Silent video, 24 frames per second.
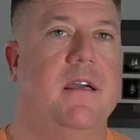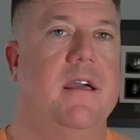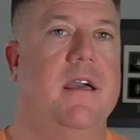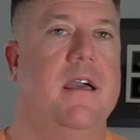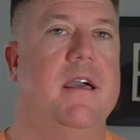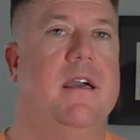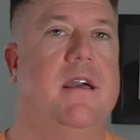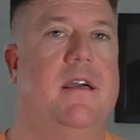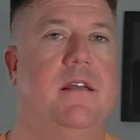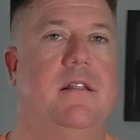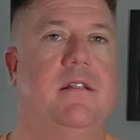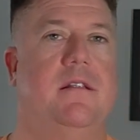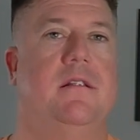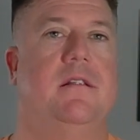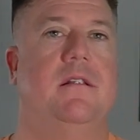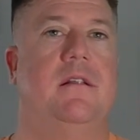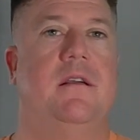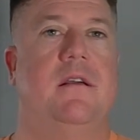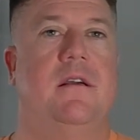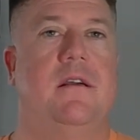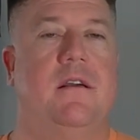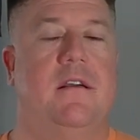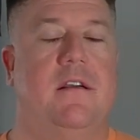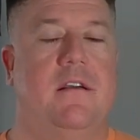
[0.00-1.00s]
And
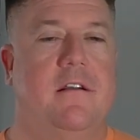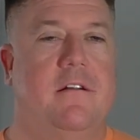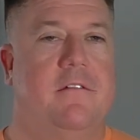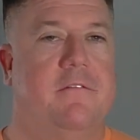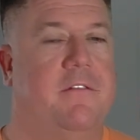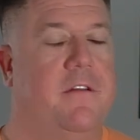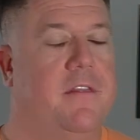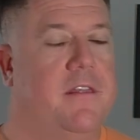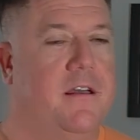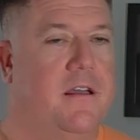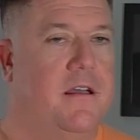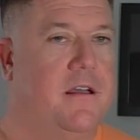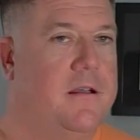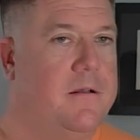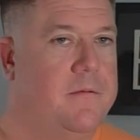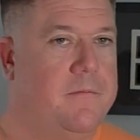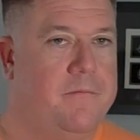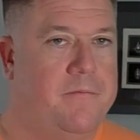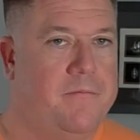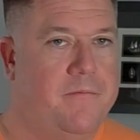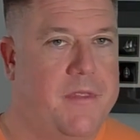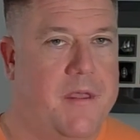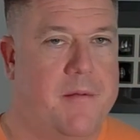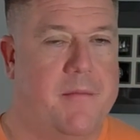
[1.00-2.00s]
for
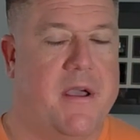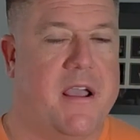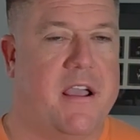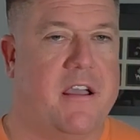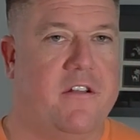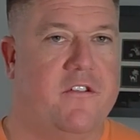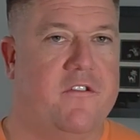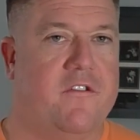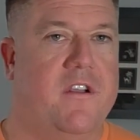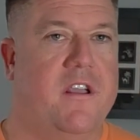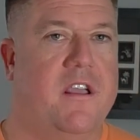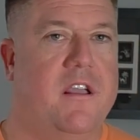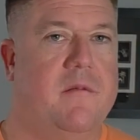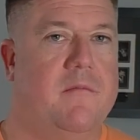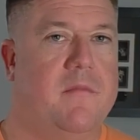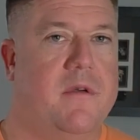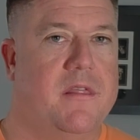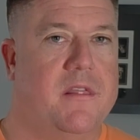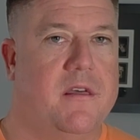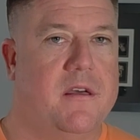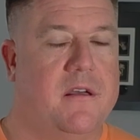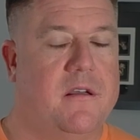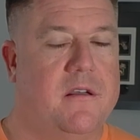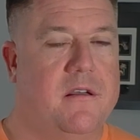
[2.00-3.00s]
the Mega Dream
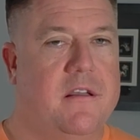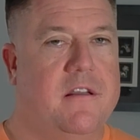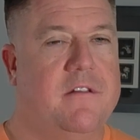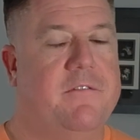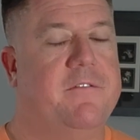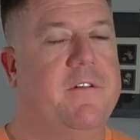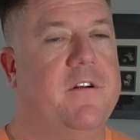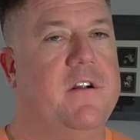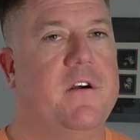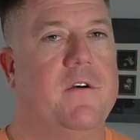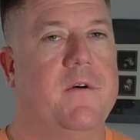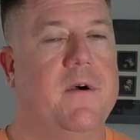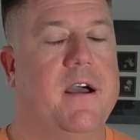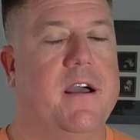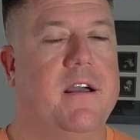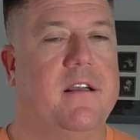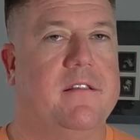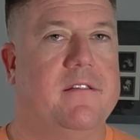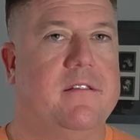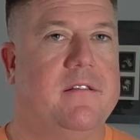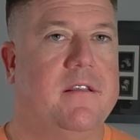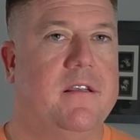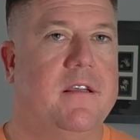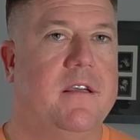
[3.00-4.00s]
and the Inferno
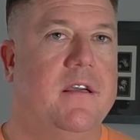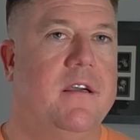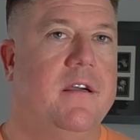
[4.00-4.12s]
X,